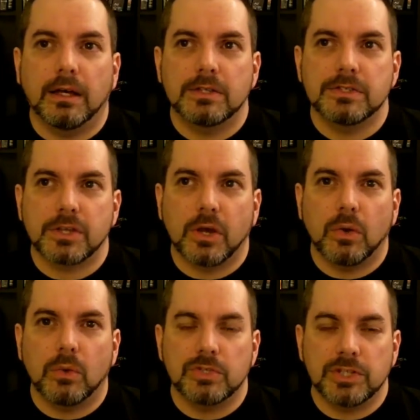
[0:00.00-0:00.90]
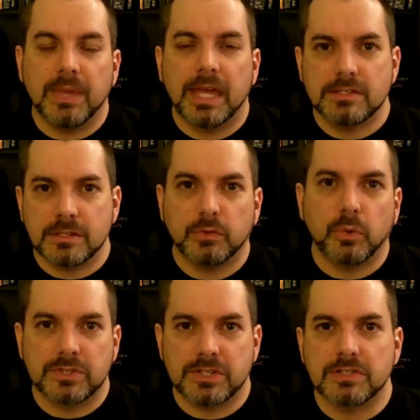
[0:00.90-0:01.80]
So Jim Henson, of
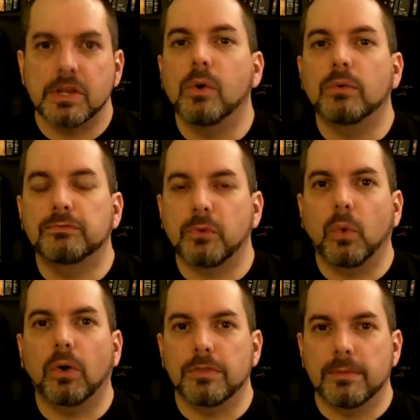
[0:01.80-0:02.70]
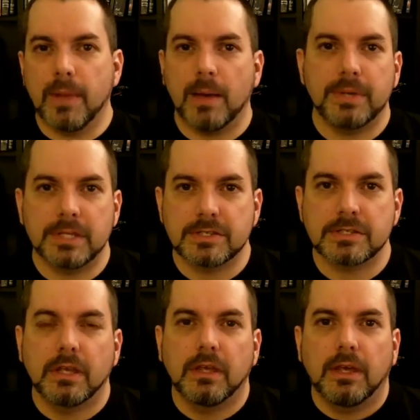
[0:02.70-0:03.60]
course, is known for the Muppets